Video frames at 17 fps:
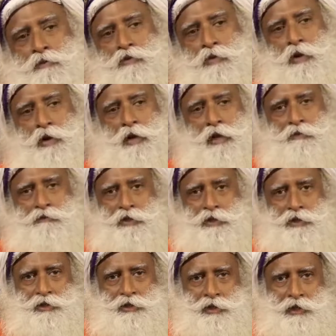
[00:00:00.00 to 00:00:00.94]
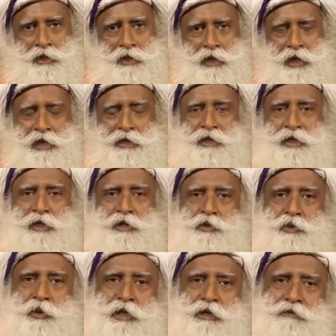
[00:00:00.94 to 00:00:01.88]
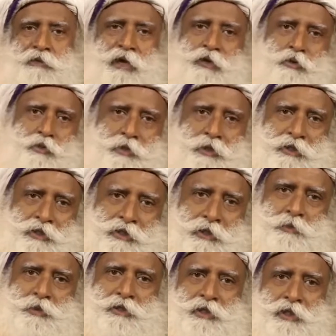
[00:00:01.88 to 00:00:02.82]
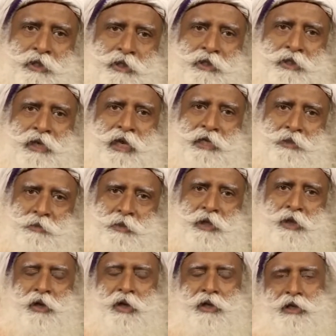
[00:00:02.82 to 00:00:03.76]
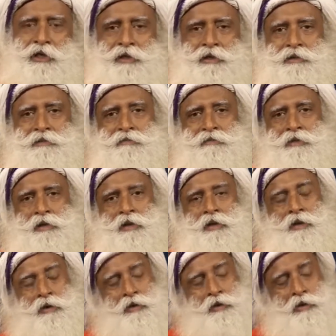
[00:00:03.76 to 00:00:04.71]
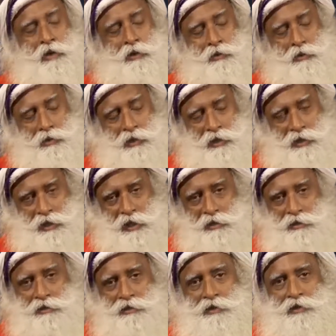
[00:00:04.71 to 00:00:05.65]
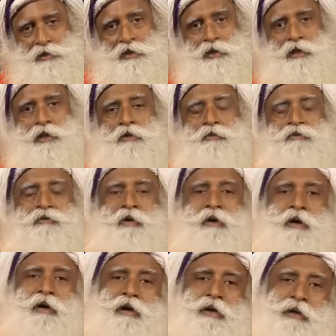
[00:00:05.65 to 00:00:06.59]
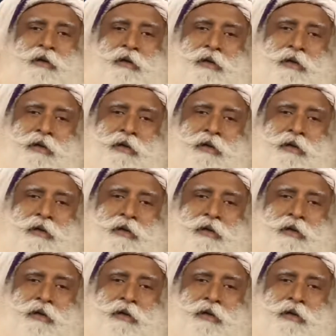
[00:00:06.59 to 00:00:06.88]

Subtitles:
For every tree, 125 rupees subsidy has been allotted. Not only that, for